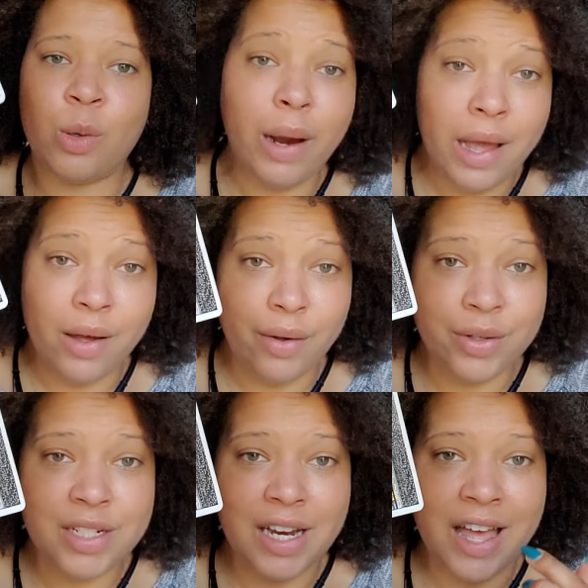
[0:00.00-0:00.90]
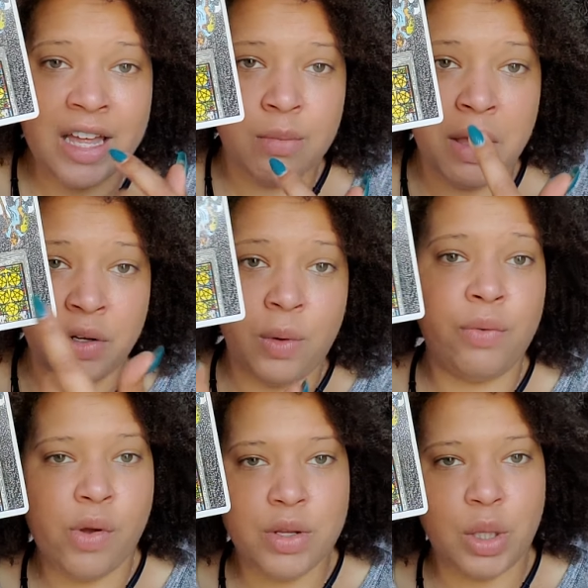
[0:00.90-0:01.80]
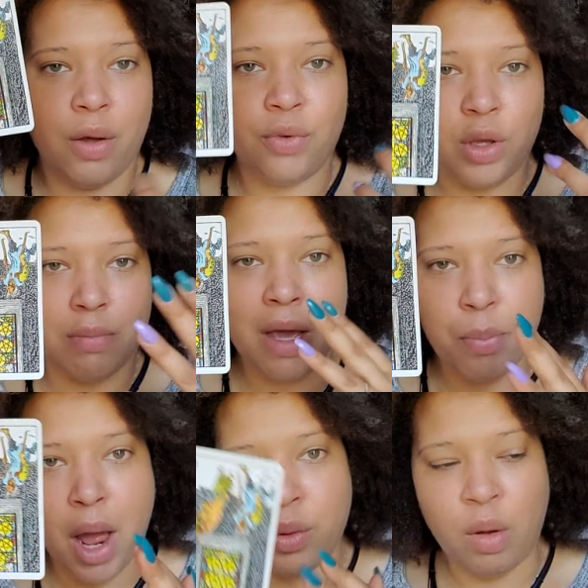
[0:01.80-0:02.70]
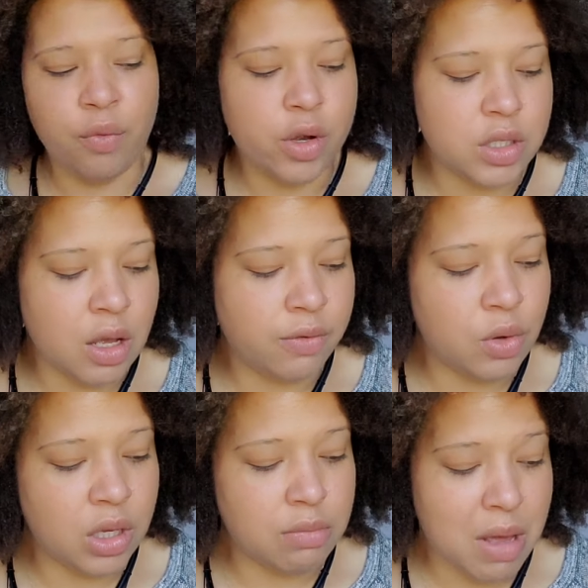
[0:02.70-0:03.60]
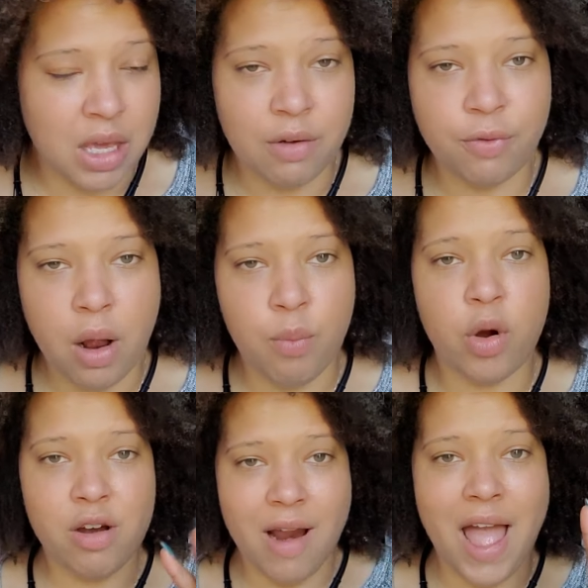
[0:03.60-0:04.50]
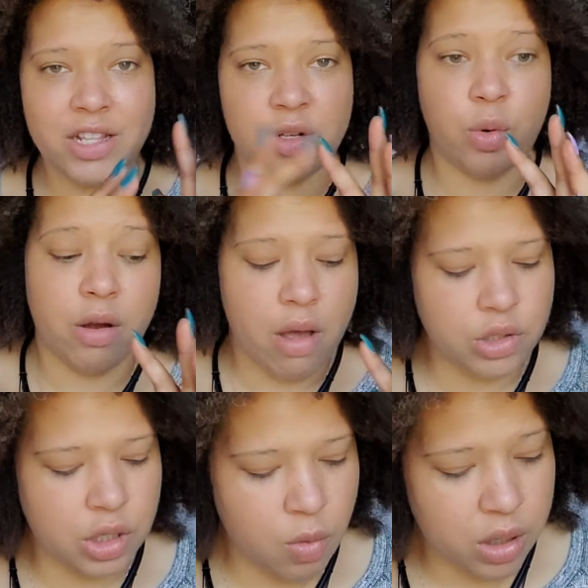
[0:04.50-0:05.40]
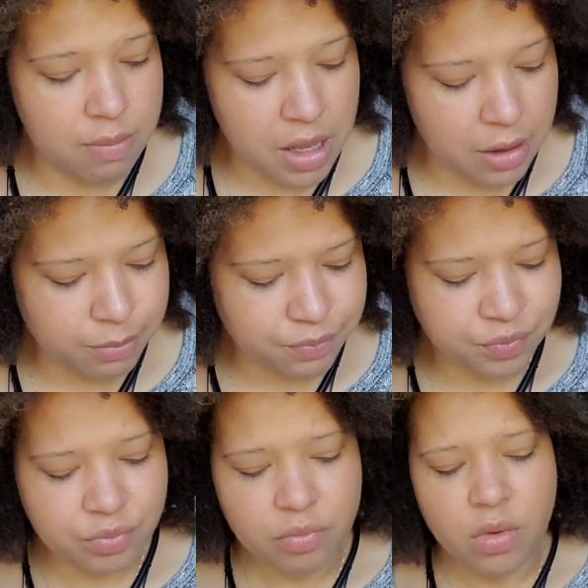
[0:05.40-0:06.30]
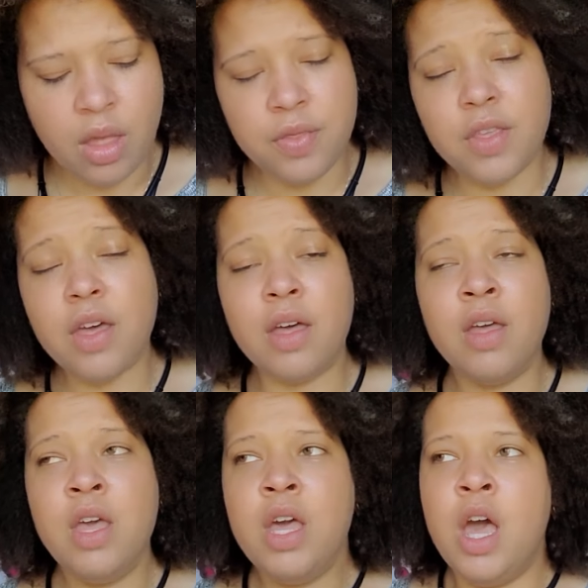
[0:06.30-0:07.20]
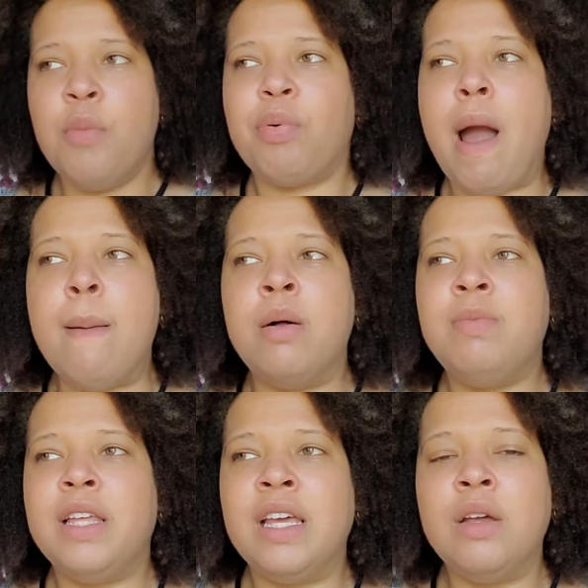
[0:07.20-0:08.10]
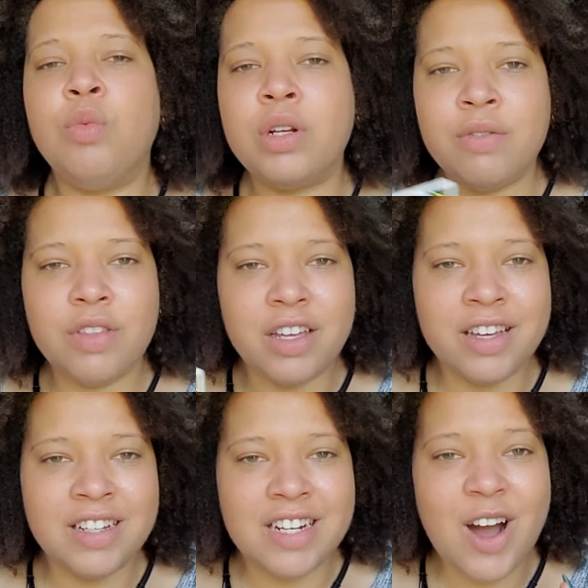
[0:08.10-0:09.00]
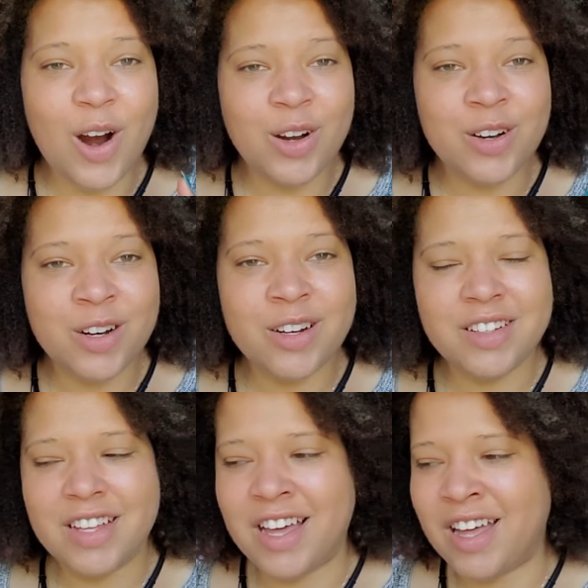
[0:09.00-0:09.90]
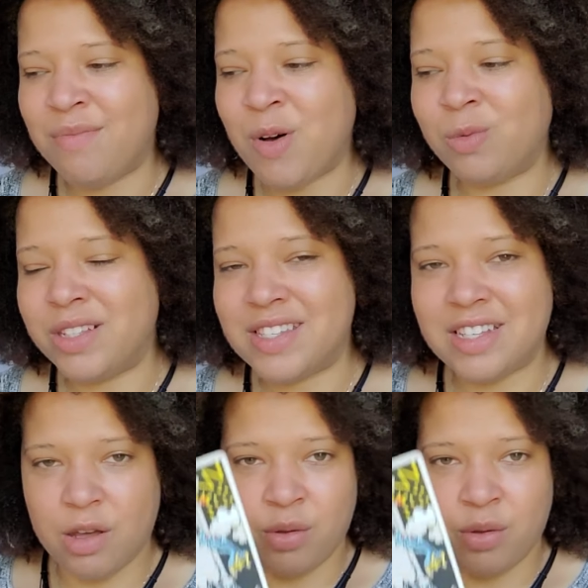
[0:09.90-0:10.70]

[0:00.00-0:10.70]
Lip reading: around and make a door for yourself. You can make a pathway for yourself. You can make it from where you're at to where you actually want to be. Probably one of the harder moments to go